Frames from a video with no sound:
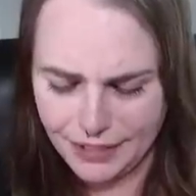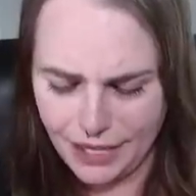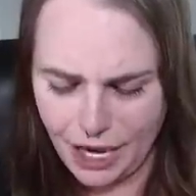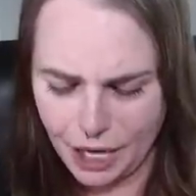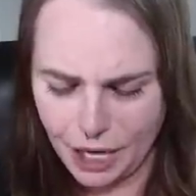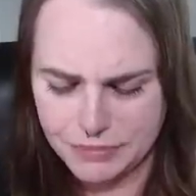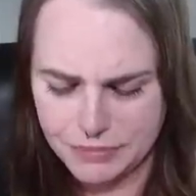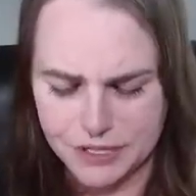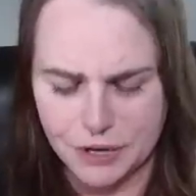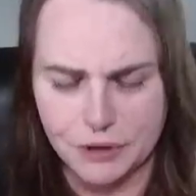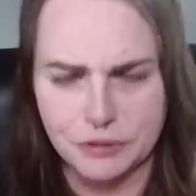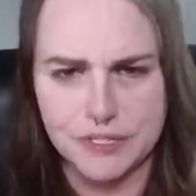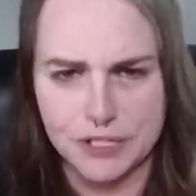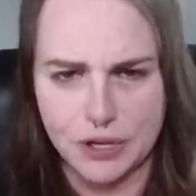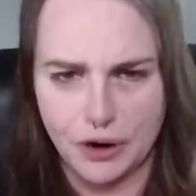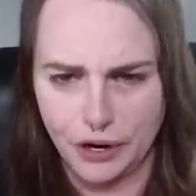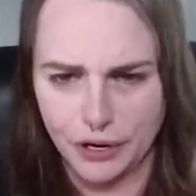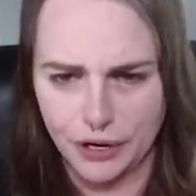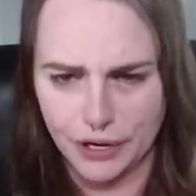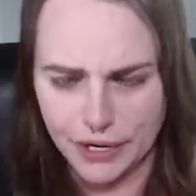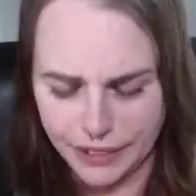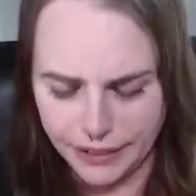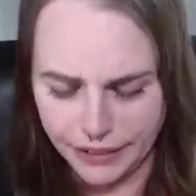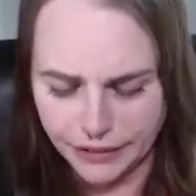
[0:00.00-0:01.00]
I'm so
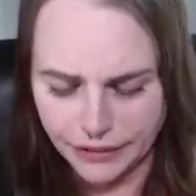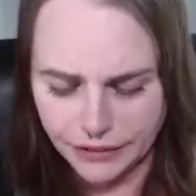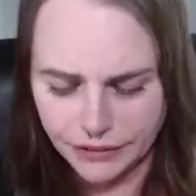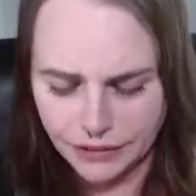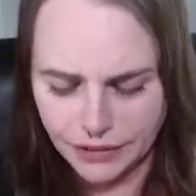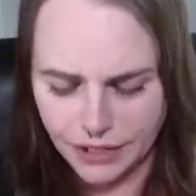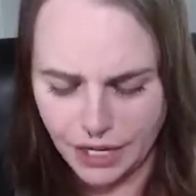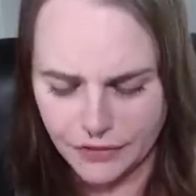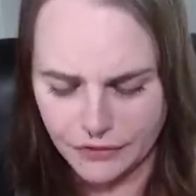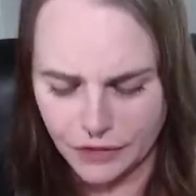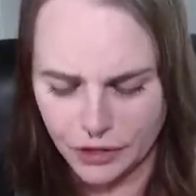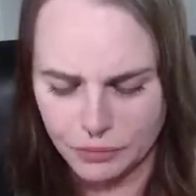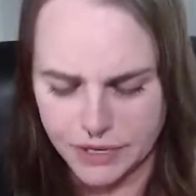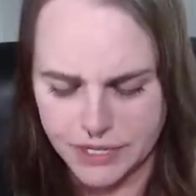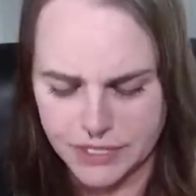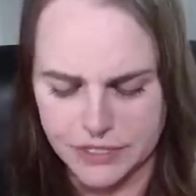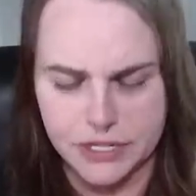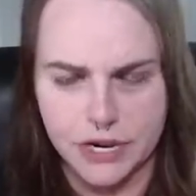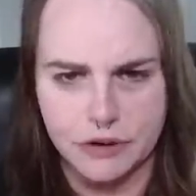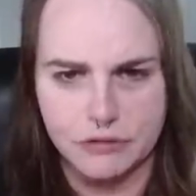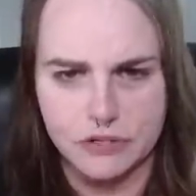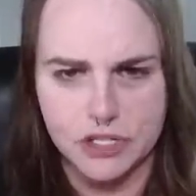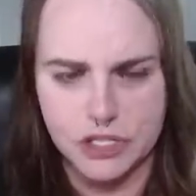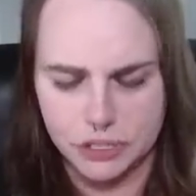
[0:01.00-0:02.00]
sorry. I've always
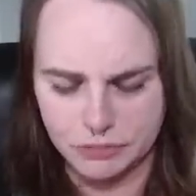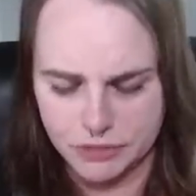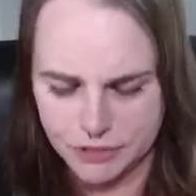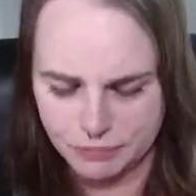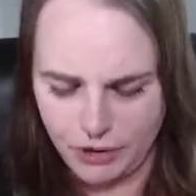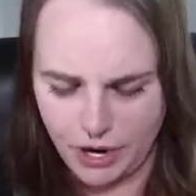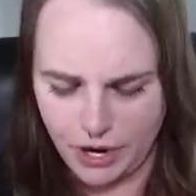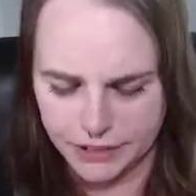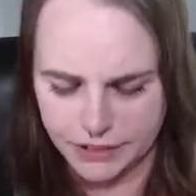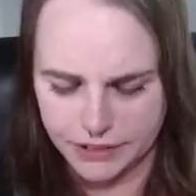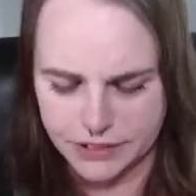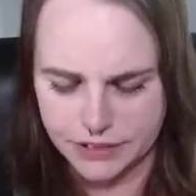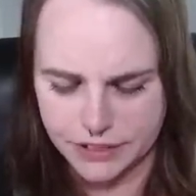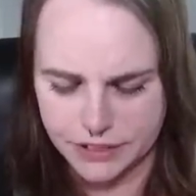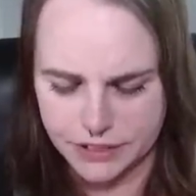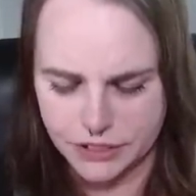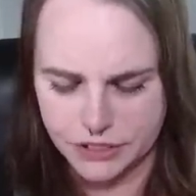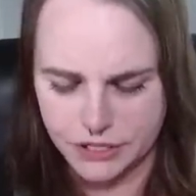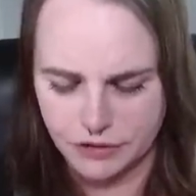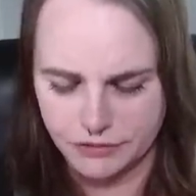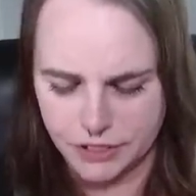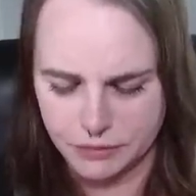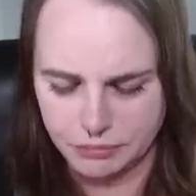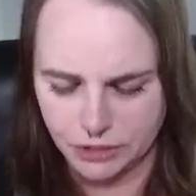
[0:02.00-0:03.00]
known she was pregnant since
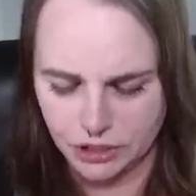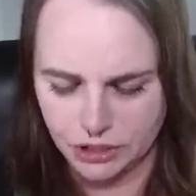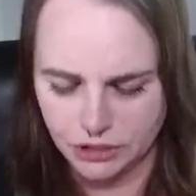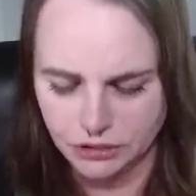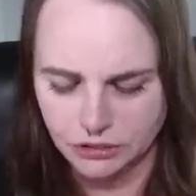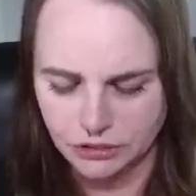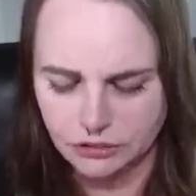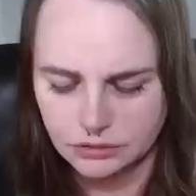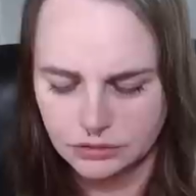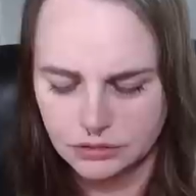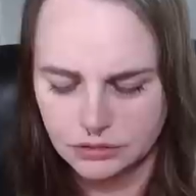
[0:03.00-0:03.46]
November.